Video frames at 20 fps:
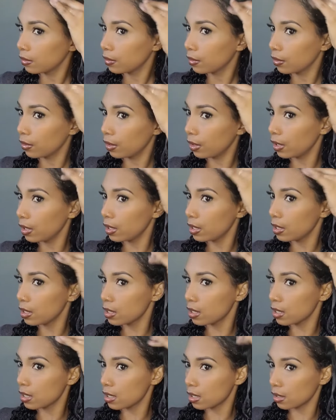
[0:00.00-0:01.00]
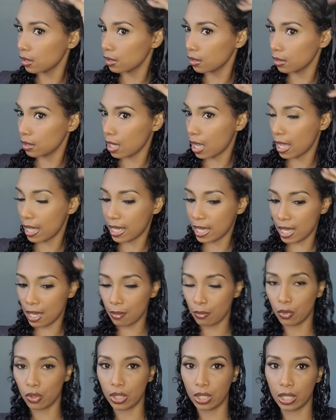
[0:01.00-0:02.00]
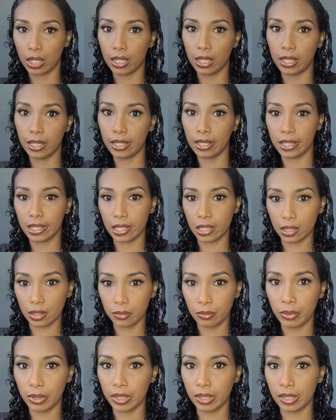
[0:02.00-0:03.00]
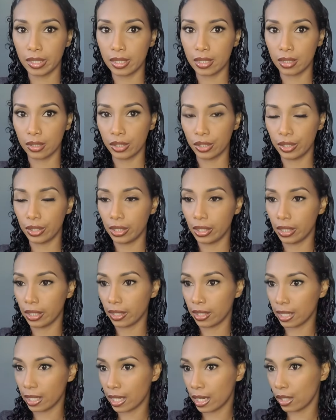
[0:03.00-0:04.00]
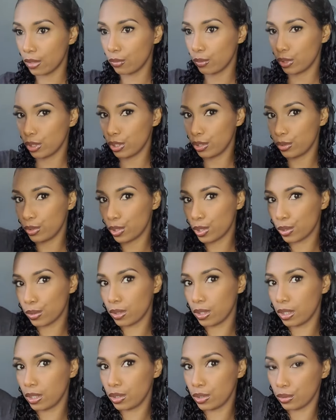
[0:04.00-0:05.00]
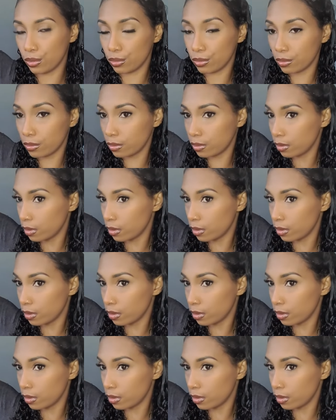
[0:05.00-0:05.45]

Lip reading: Right. I came on a little bit earlier than I would usually do.